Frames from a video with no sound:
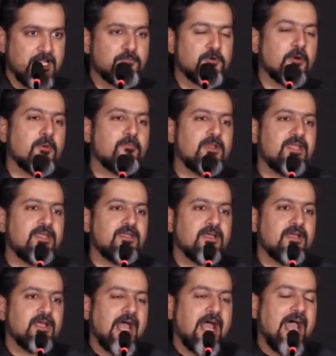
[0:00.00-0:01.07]
They'll
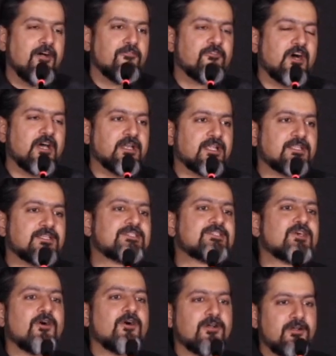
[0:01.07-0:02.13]
probably have another
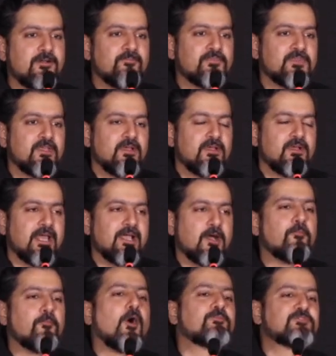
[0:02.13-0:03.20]
song, like
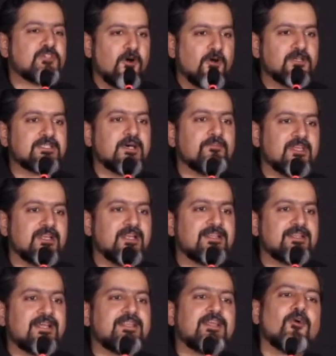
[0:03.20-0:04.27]
a pop song or something
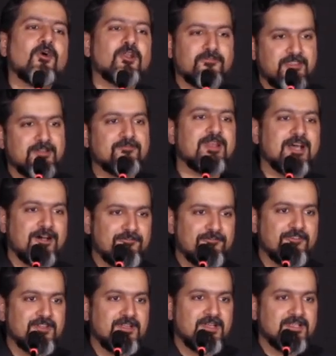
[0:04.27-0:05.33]
like that, that all of them
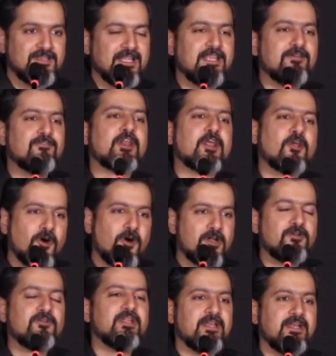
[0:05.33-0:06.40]
love, that they will
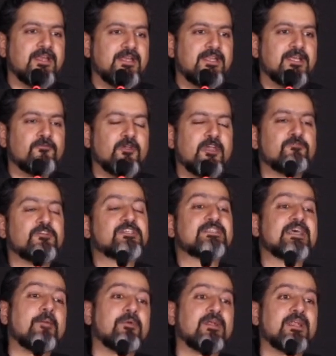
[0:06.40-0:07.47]
record in an Indian way, which
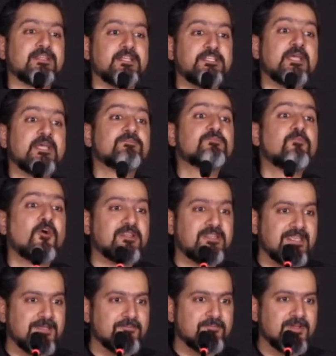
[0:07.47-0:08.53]
has happened, like the James
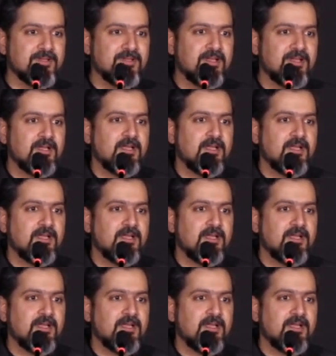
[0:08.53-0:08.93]
Bond theme,